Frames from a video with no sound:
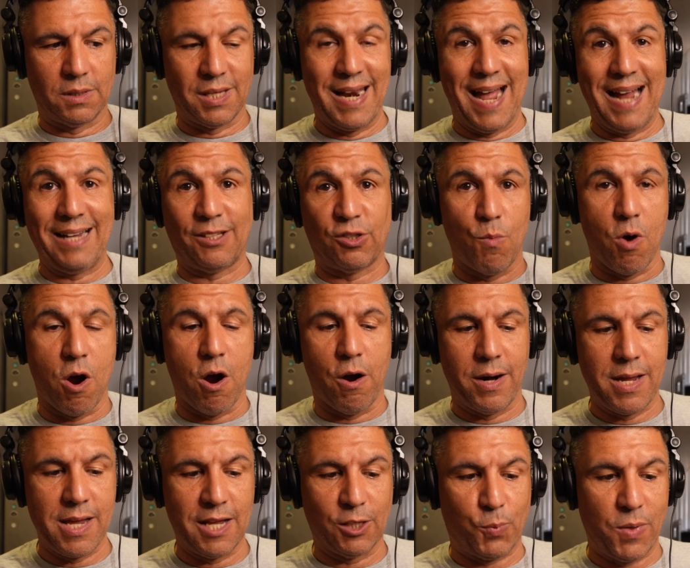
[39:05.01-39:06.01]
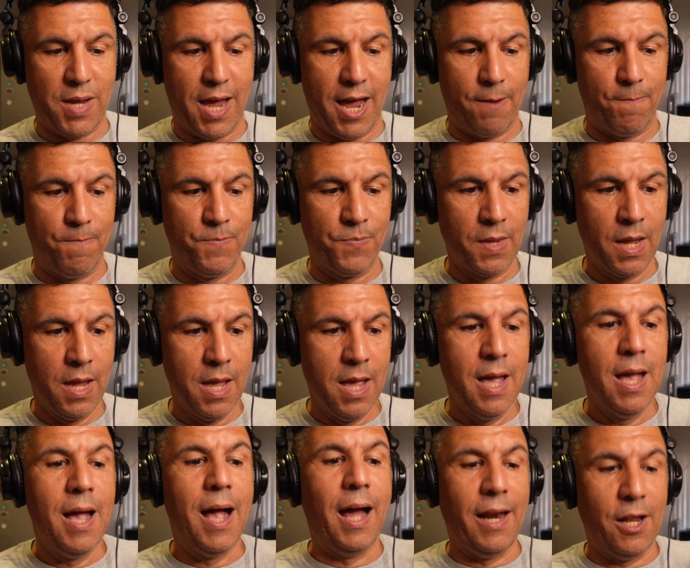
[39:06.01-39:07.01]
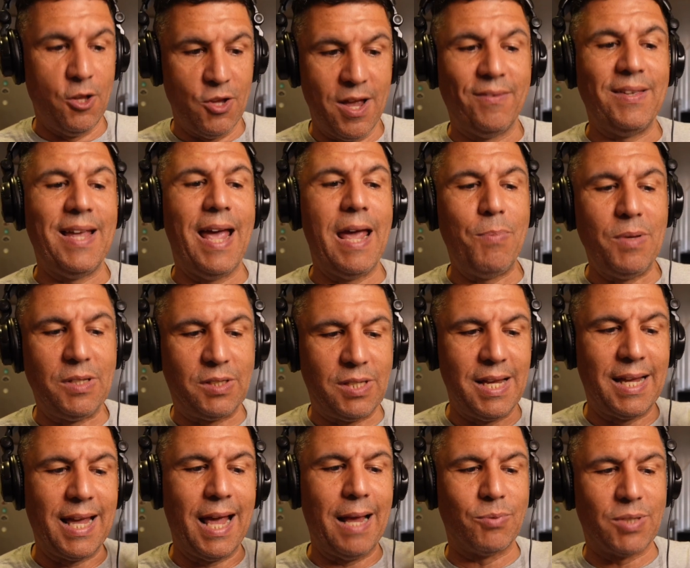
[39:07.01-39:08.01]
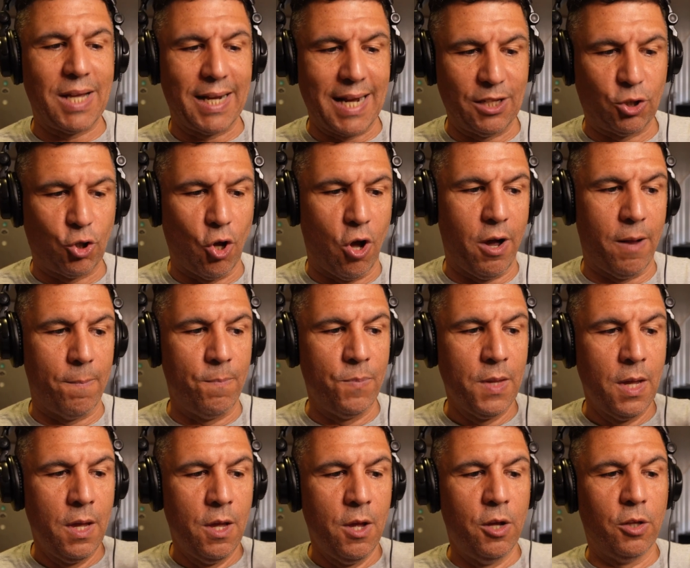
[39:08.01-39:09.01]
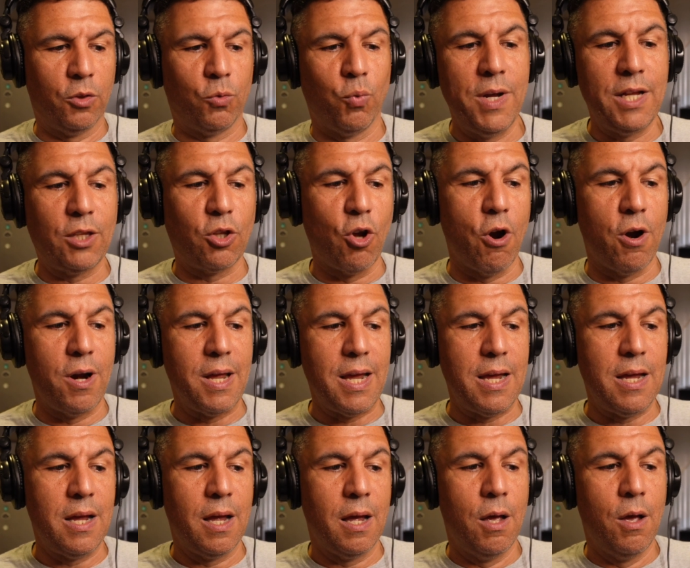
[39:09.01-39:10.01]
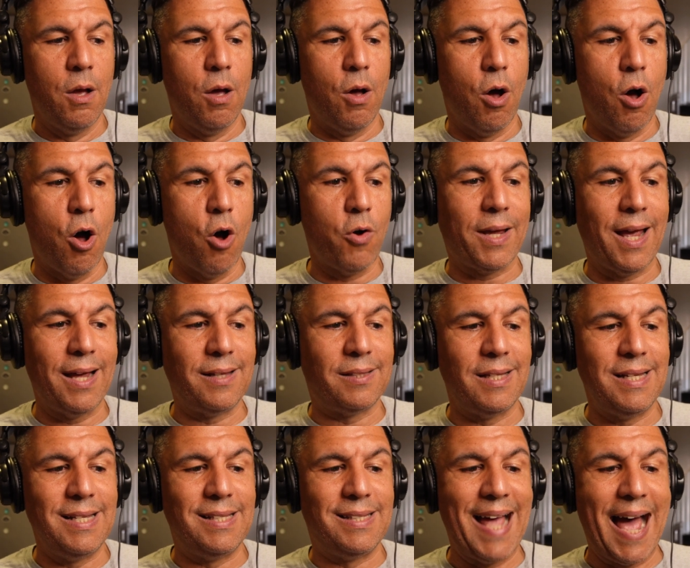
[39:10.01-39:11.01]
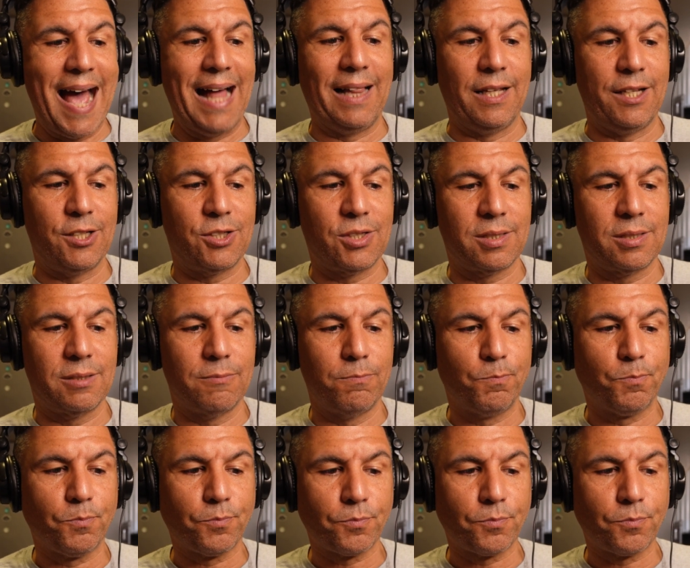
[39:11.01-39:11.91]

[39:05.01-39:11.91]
Tonight, tomorrow on E S P N. And then you have the A B C games, like I thought, three thirty, O K C, Dallas.